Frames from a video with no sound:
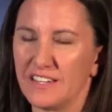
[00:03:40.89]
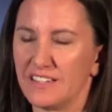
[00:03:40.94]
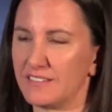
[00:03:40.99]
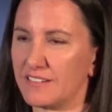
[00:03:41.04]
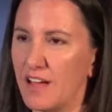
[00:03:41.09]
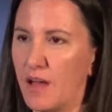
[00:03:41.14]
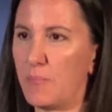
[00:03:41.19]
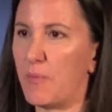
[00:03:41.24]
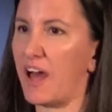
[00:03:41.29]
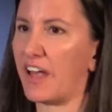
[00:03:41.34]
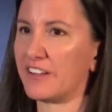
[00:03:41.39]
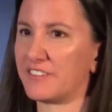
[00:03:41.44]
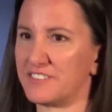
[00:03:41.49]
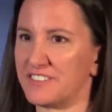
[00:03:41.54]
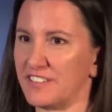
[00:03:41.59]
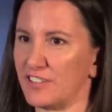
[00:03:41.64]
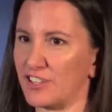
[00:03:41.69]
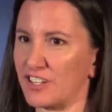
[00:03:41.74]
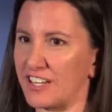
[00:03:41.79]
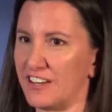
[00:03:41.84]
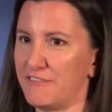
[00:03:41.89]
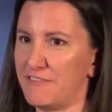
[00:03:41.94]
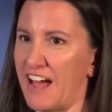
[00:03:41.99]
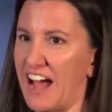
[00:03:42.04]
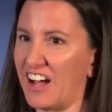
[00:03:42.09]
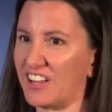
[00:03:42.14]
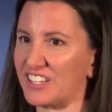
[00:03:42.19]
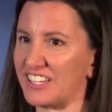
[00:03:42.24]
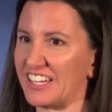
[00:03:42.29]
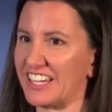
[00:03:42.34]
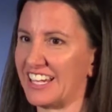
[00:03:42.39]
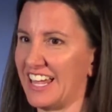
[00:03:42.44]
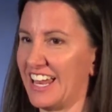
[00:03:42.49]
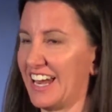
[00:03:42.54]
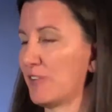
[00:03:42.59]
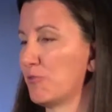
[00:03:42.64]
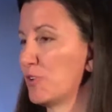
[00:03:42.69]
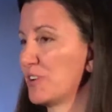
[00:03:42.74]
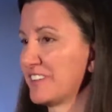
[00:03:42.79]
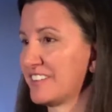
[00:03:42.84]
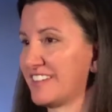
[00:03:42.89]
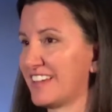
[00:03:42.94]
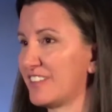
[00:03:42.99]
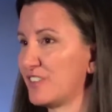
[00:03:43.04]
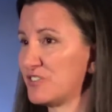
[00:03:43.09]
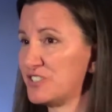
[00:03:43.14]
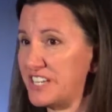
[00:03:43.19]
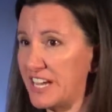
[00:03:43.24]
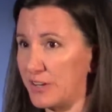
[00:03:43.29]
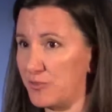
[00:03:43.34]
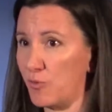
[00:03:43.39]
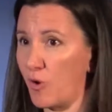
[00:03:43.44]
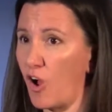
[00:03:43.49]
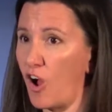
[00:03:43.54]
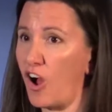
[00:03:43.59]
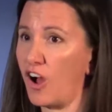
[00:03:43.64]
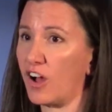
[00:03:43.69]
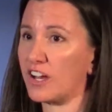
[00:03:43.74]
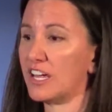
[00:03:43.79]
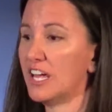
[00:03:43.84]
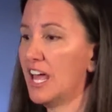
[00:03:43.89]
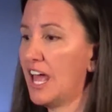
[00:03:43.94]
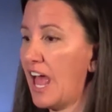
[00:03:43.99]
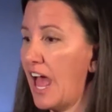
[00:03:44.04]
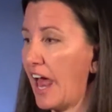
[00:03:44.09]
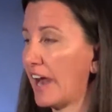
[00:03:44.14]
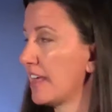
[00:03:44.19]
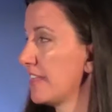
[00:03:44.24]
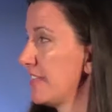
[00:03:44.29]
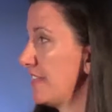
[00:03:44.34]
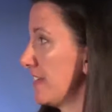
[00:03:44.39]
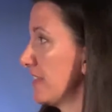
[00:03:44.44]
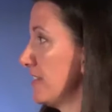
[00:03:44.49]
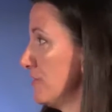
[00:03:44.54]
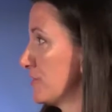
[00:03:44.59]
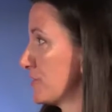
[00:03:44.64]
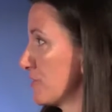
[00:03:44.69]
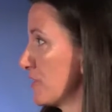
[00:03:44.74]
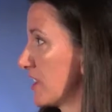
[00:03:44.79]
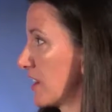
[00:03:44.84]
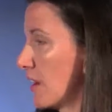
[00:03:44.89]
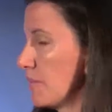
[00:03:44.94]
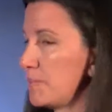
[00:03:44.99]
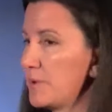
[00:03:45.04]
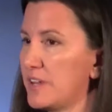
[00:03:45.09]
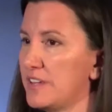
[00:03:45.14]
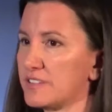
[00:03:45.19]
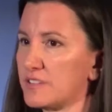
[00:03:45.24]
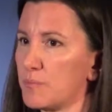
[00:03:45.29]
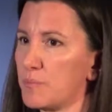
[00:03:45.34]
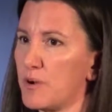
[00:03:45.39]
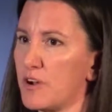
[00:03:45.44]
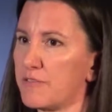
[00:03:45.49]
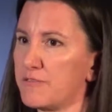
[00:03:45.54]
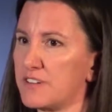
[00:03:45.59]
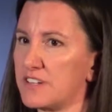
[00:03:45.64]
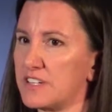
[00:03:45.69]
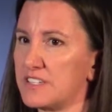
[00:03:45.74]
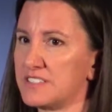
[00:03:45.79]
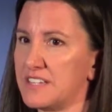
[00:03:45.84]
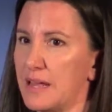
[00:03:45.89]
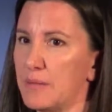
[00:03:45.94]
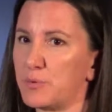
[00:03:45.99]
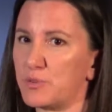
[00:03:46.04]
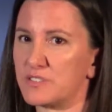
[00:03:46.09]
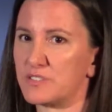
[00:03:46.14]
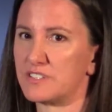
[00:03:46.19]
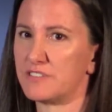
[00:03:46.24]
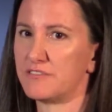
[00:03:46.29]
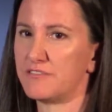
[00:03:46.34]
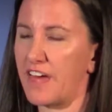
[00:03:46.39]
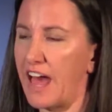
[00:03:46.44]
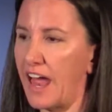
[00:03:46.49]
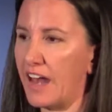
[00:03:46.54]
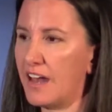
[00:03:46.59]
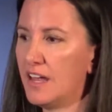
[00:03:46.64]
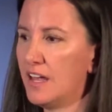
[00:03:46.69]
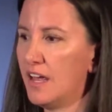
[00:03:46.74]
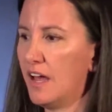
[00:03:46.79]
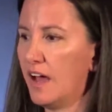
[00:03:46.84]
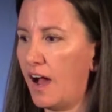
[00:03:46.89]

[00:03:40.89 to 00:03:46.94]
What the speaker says: can come out of Silicon Valley. And I want to say they're dead wrong. And I think these three companies are perfect examples of that.